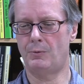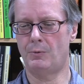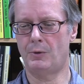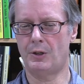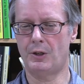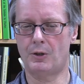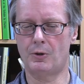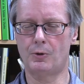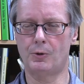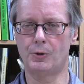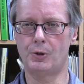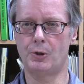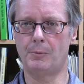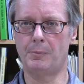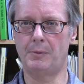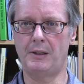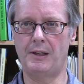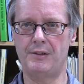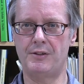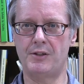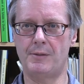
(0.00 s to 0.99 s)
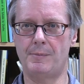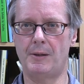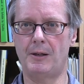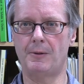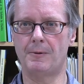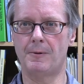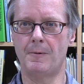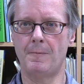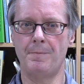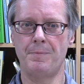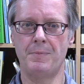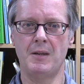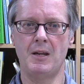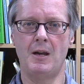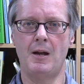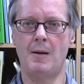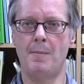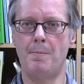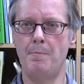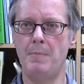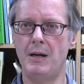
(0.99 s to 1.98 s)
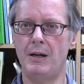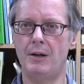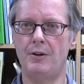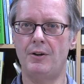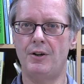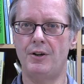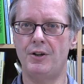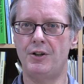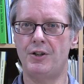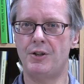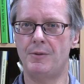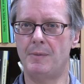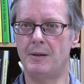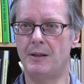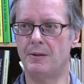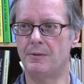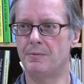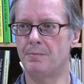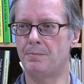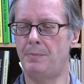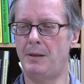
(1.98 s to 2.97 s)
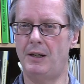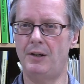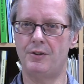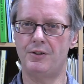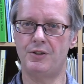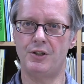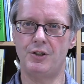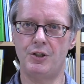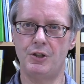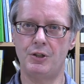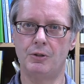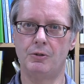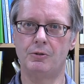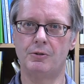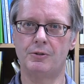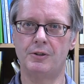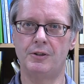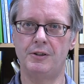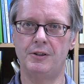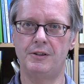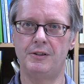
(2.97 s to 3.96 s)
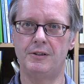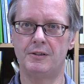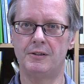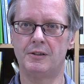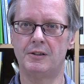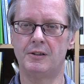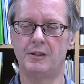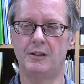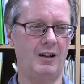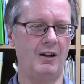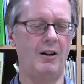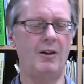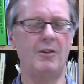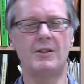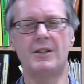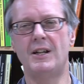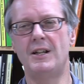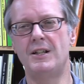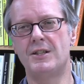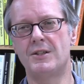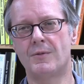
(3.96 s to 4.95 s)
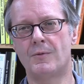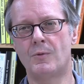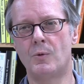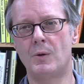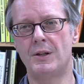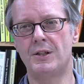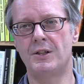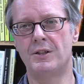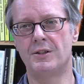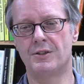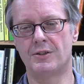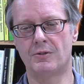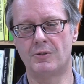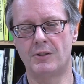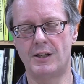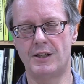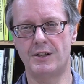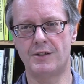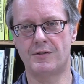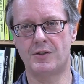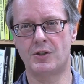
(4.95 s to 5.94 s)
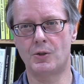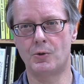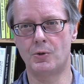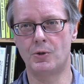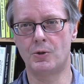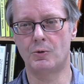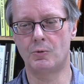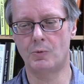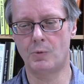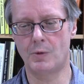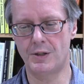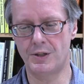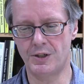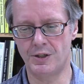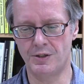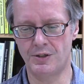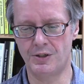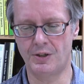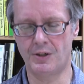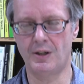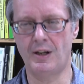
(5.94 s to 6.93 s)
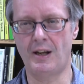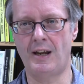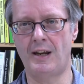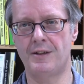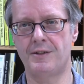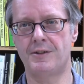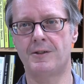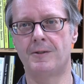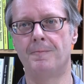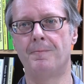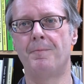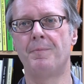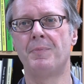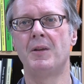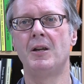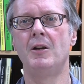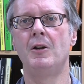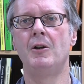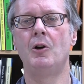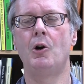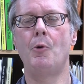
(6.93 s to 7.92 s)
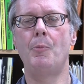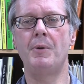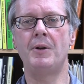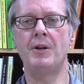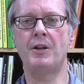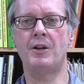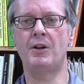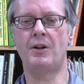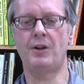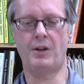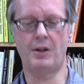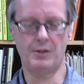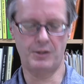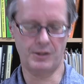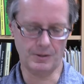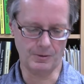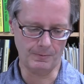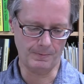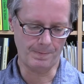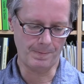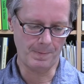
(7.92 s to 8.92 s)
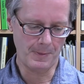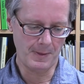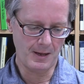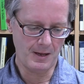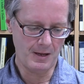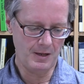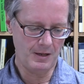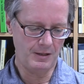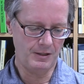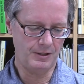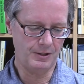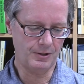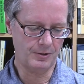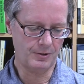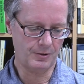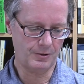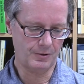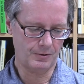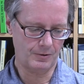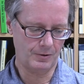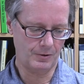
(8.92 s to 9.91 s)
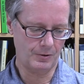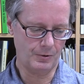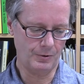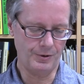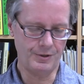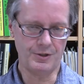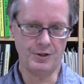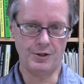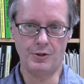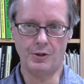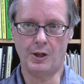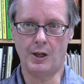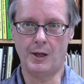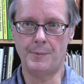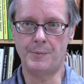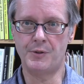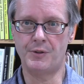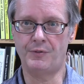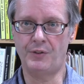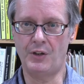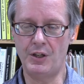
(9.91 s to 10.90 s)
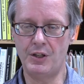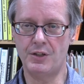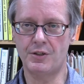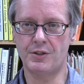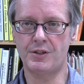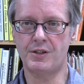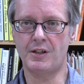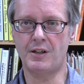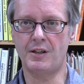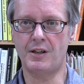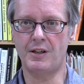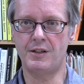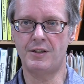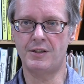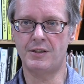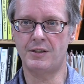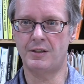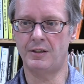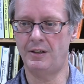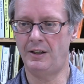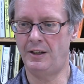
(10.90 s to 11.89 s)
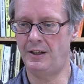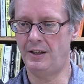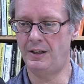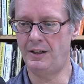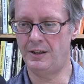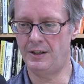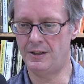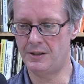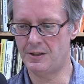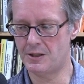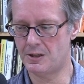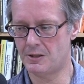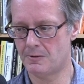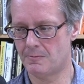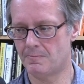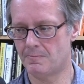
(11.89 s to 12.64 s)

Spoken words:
your cultural beliefs about marriage, about parents and children? All kinds of questions, all kinds of social questions you're going to ask them. So you're going to do observational studies and